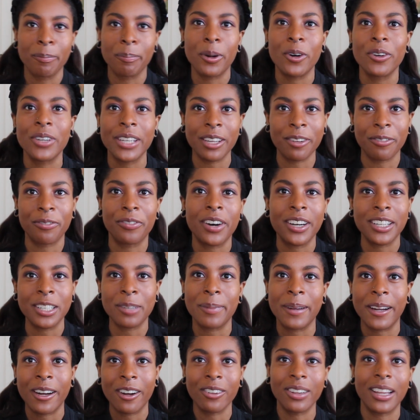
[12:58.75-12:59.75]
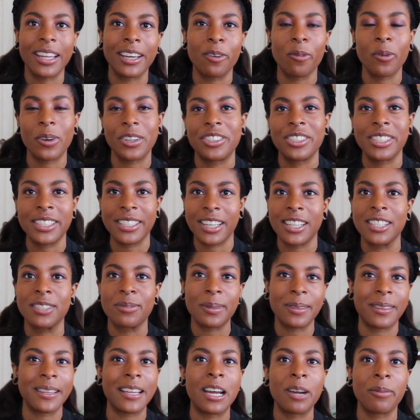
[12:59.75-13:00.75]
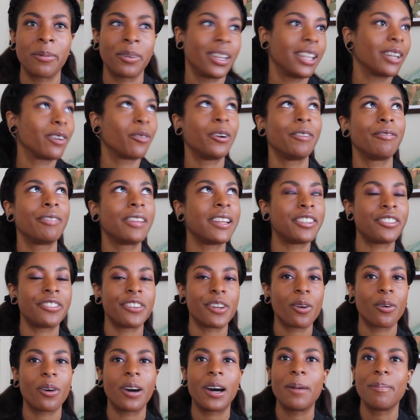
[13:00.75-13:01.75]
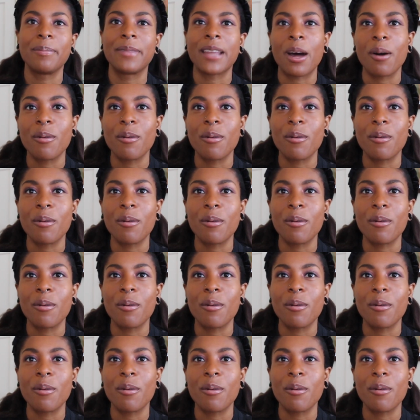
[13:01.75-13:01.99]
poking fun about like what she does with them or like what they show up,